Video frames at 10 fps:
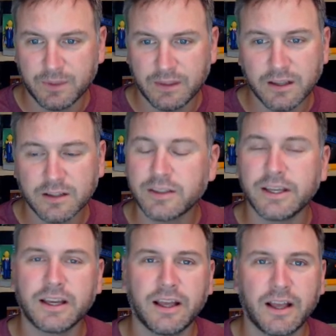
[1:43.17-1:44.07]
the other
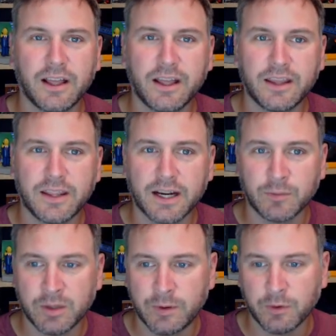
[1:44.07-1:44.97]
thing that I'm going
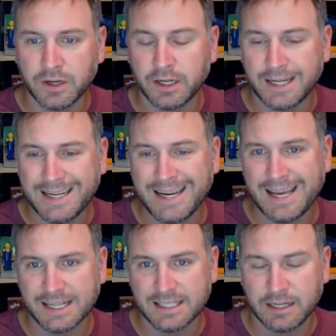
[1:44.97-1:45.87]
to be working on
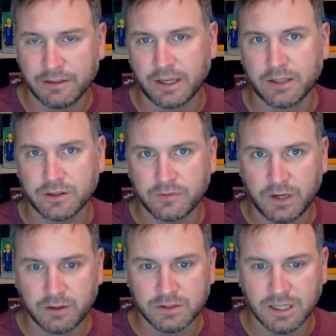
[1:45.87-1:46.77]
next, now that I got those
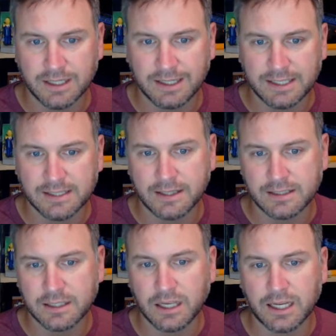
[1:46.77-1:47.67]
videos done, is this
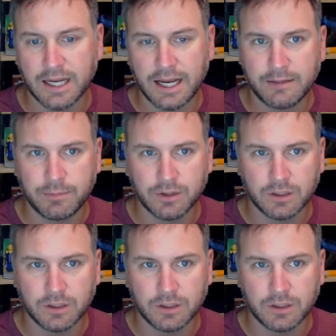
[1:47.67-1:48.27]
guidebook,